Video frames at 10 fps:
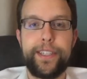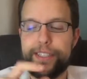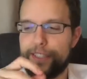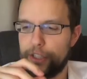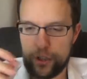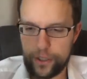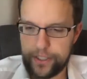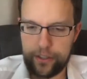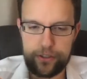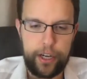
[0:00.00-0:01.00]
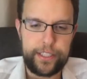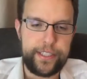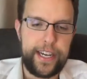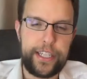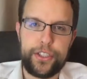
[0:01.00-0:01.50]
Just look at those dots
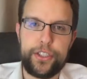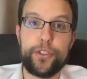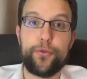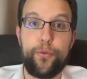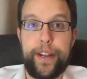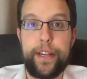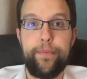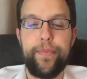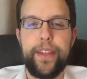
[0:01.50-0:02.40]
and dashes and just read it.